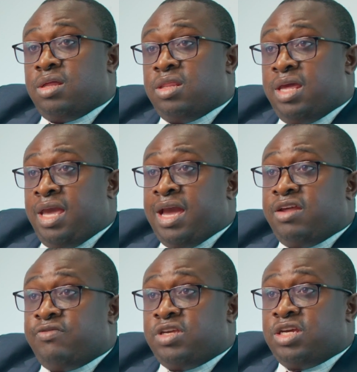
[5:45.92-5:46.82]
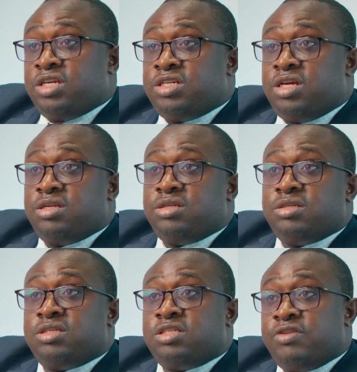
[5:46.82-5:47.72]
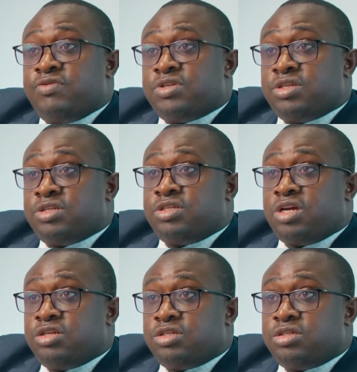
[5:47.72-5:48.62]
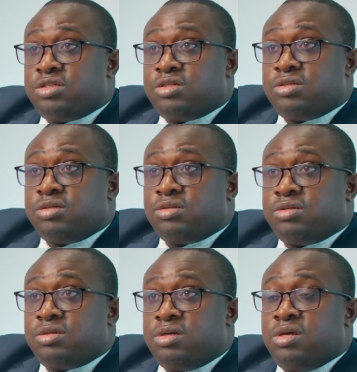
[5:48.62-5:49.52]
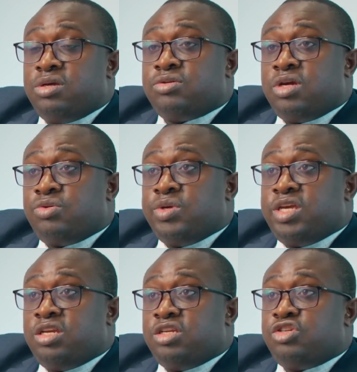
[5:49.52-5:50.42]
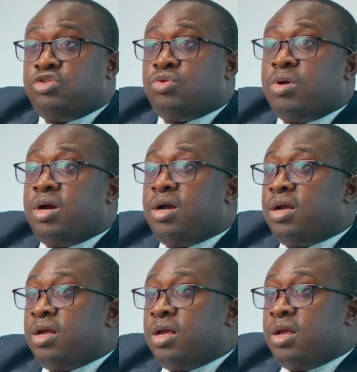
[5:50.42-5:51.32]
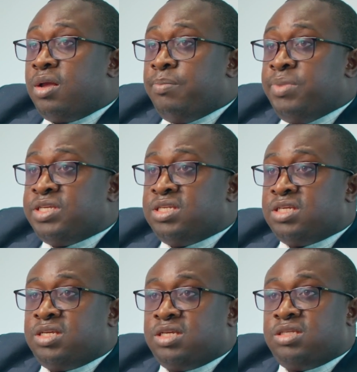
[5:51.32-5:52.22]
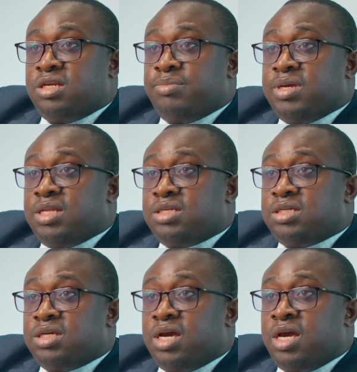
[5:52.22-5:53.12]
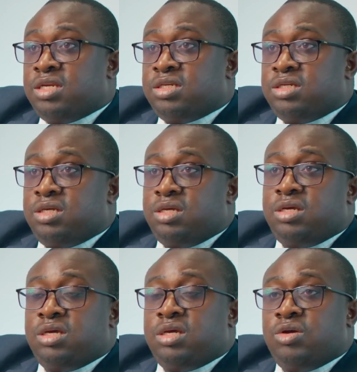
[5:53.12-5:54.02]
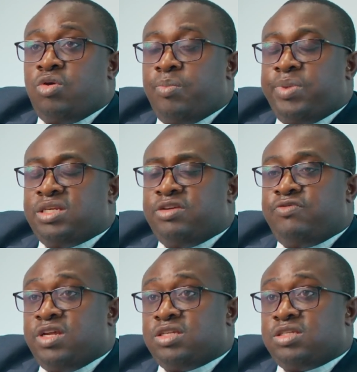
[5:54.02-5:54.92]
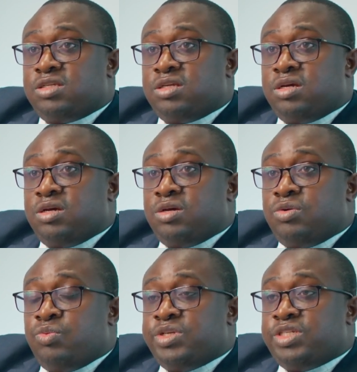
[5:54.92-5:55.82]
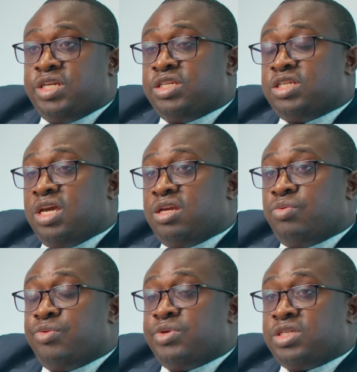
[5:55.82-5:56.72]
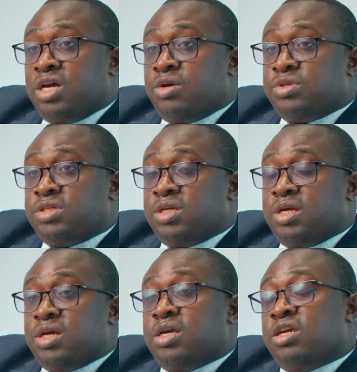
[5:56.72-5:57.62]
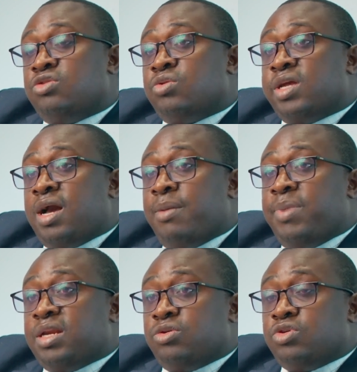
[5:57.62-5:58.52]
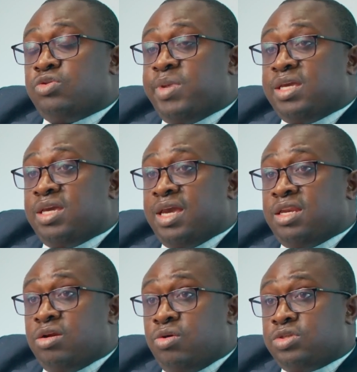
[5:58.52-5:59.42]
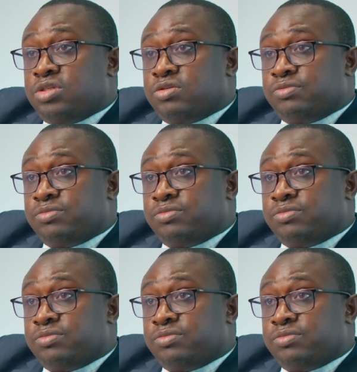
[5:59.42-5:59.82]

the air navigation services charges so that we can ensure business sustainability and competitiveness, which in turn will result into the company not making any loss.